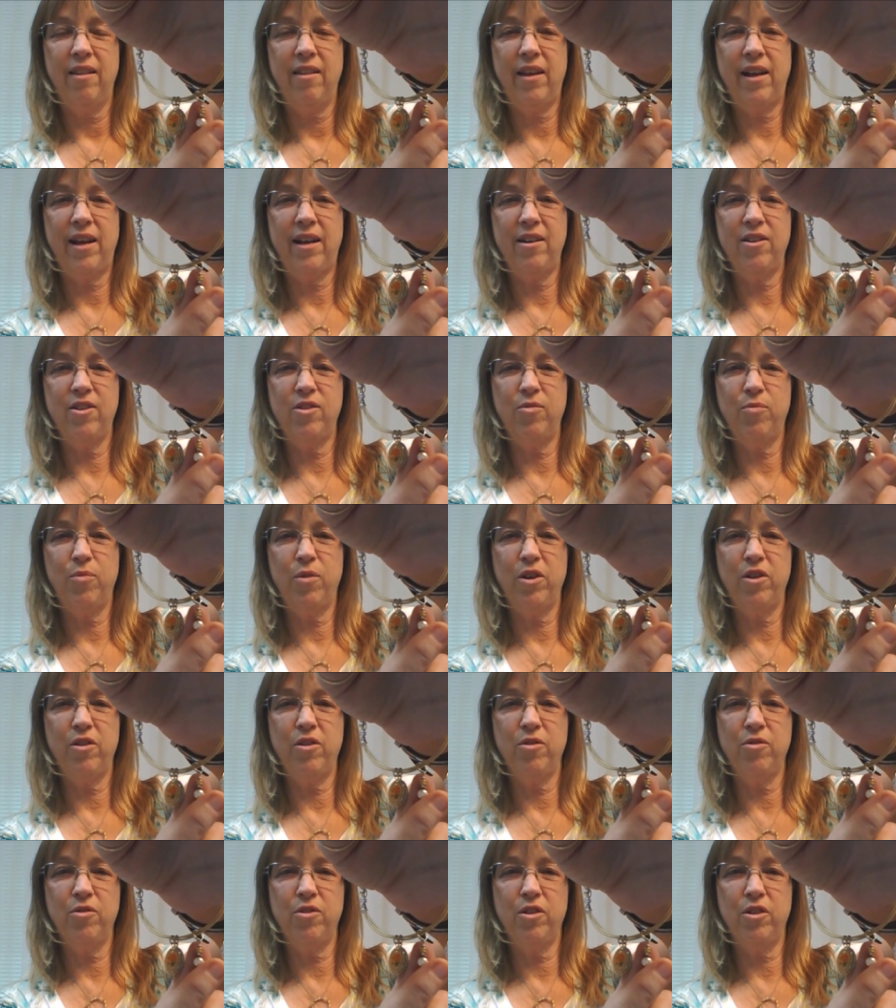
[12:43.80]
That is one of
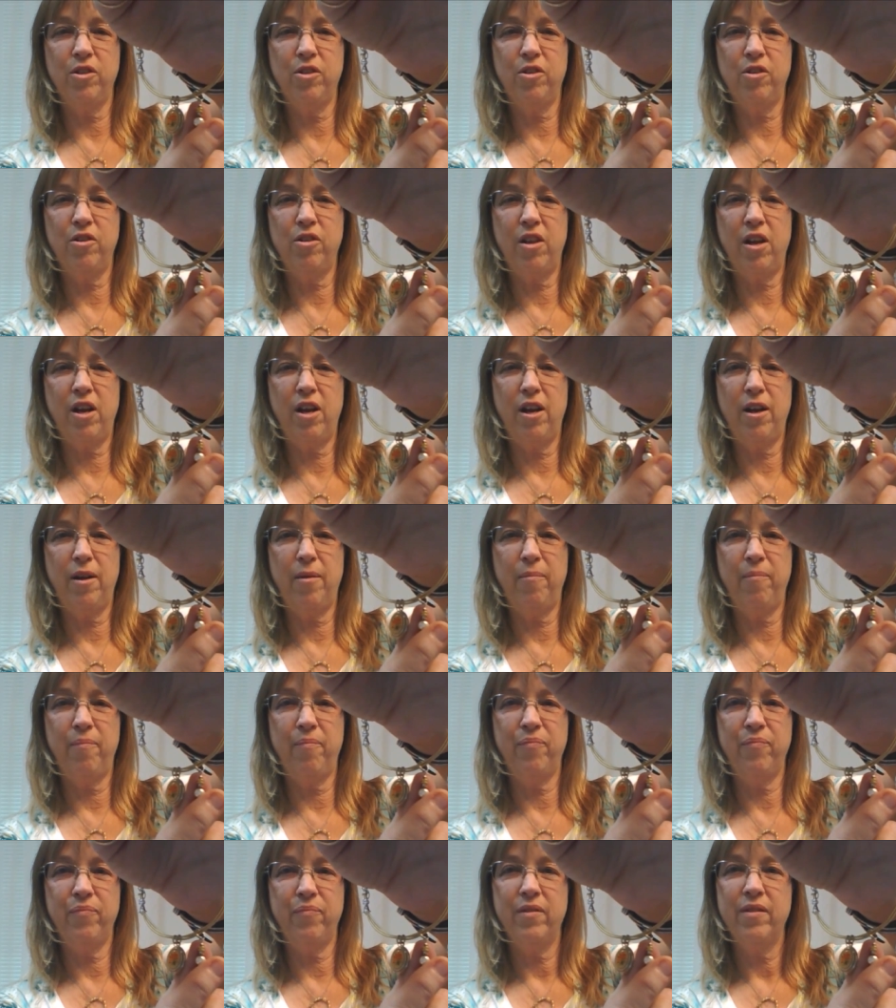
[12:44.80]
those little
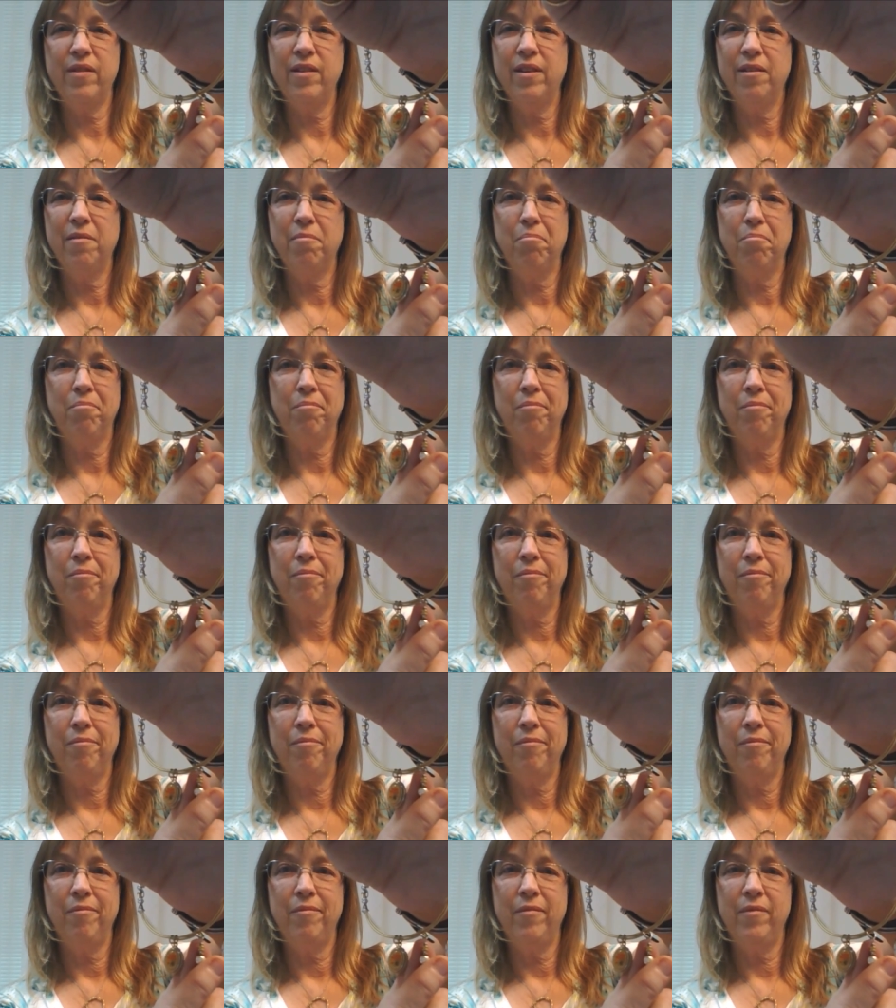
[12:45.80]
um,
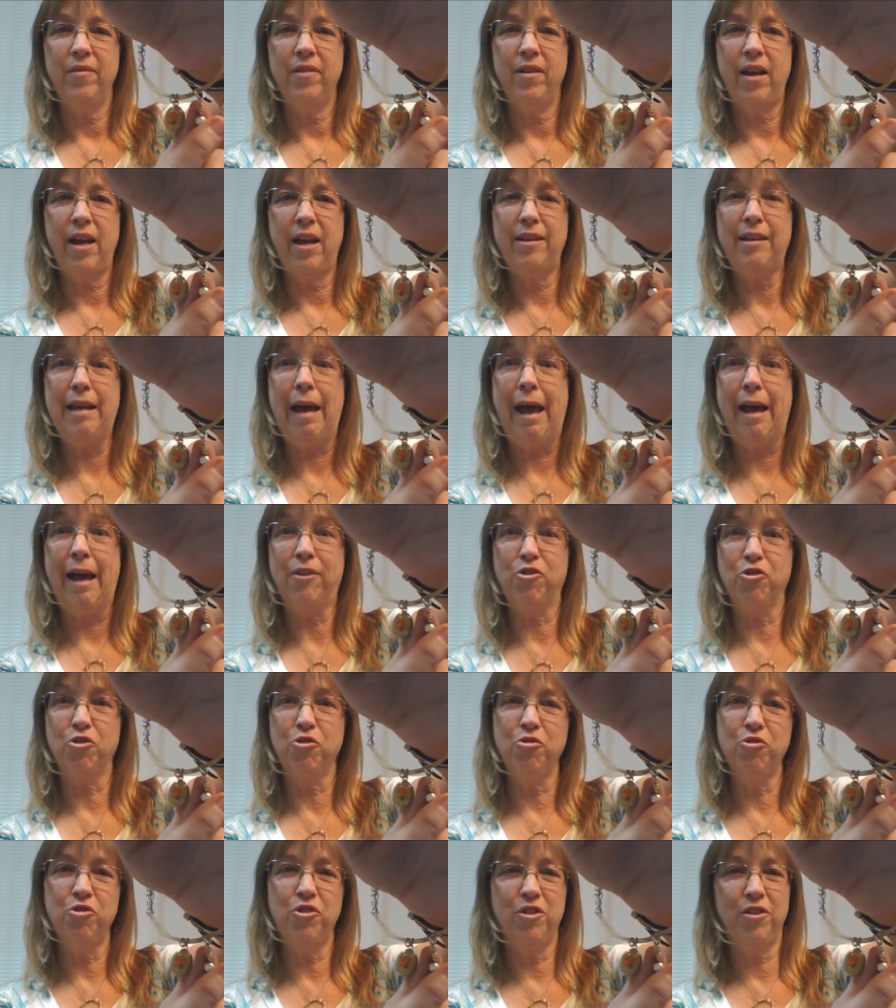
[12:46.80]

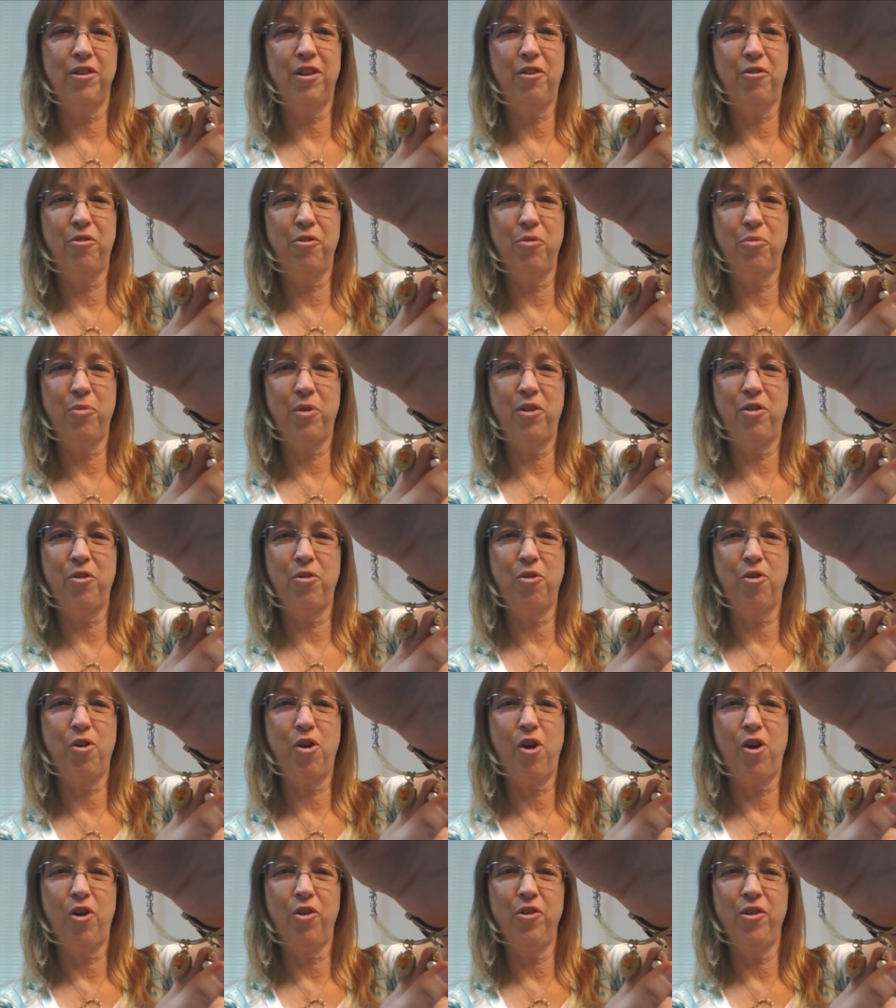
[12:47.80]
attachers. I don't know what they're
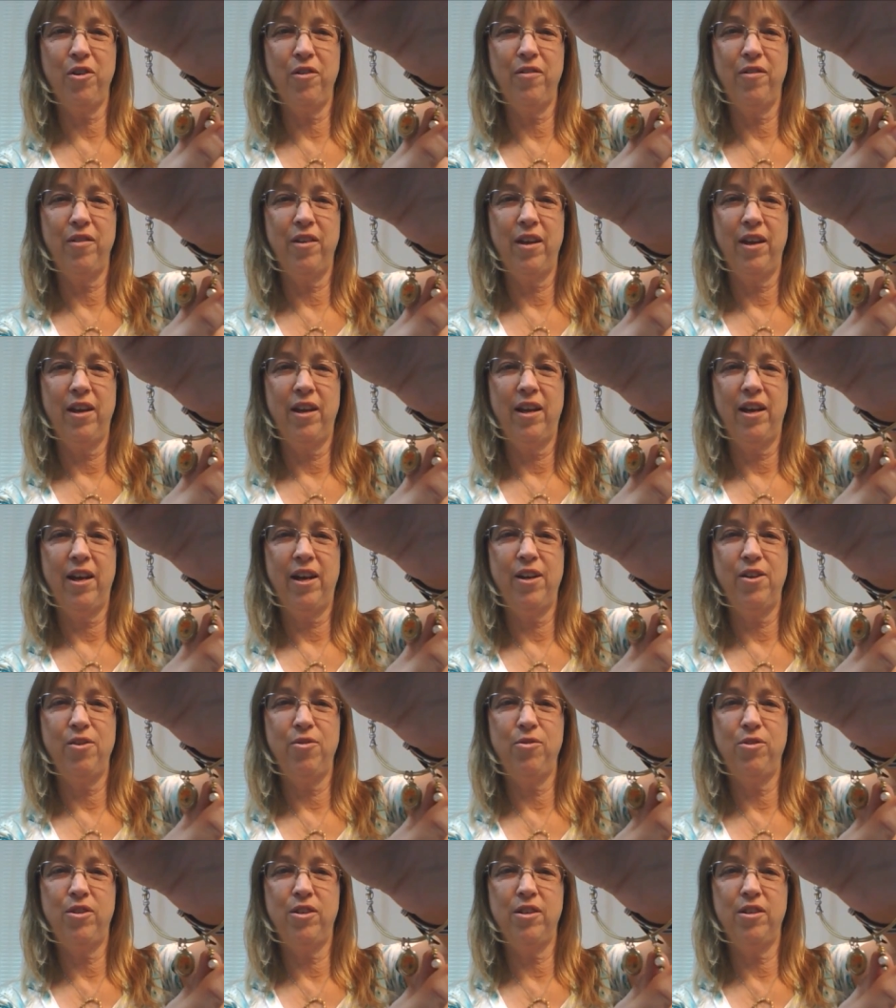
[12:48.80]
called. I
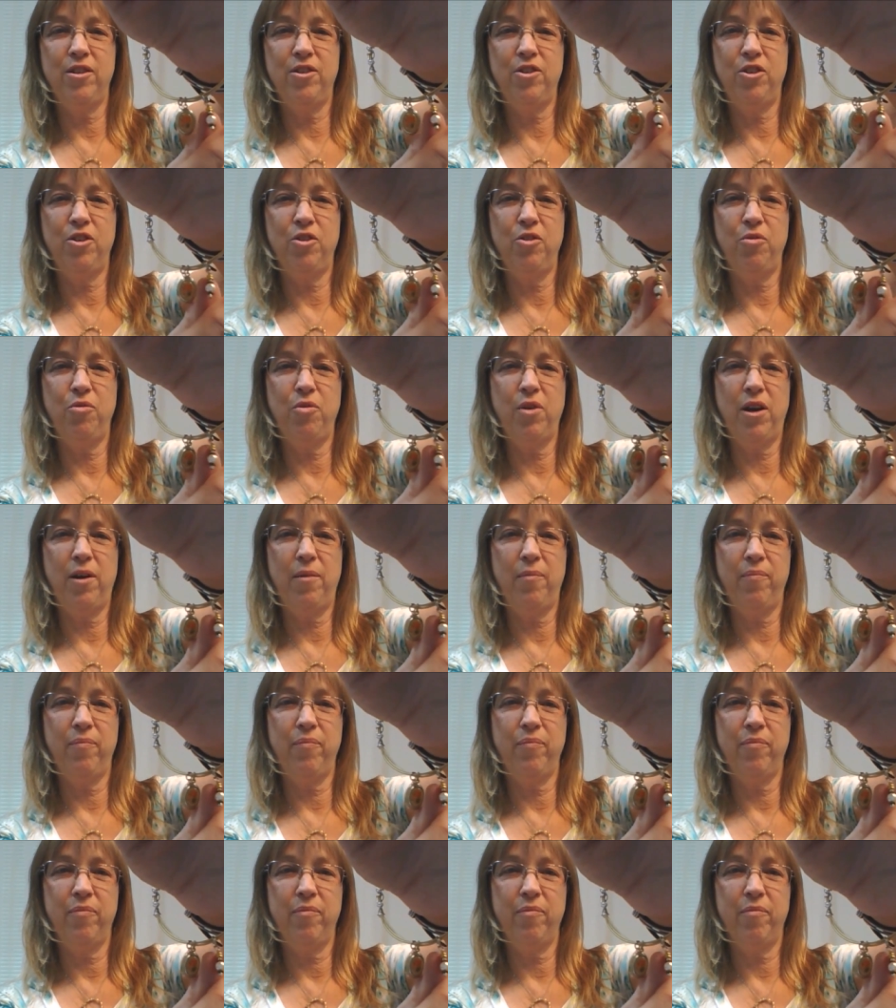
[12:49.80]
used it to
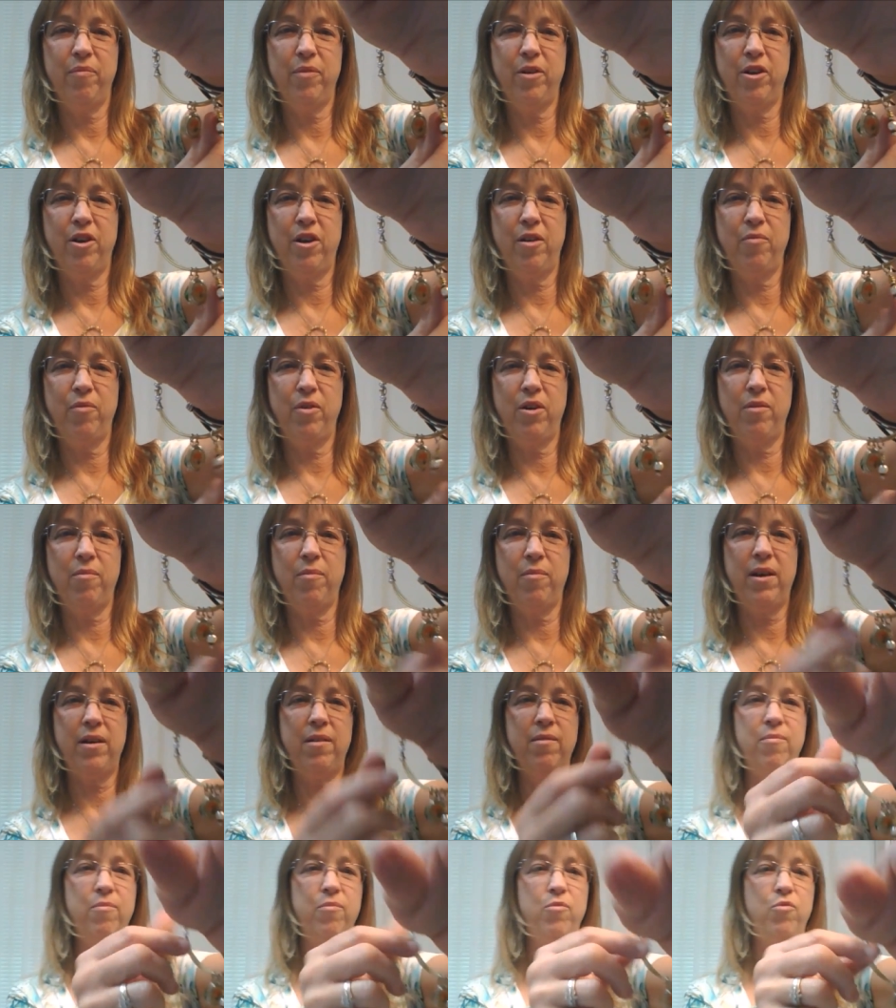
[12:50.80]
um, put on one of
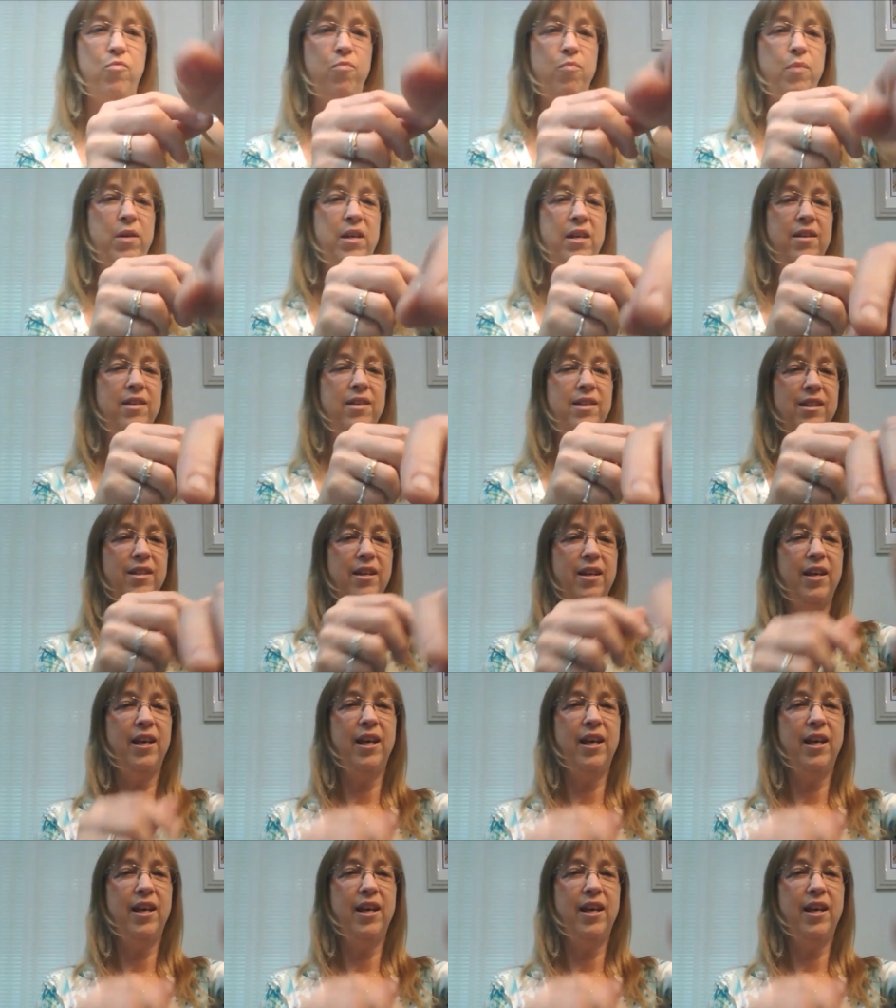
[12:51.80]
my beads.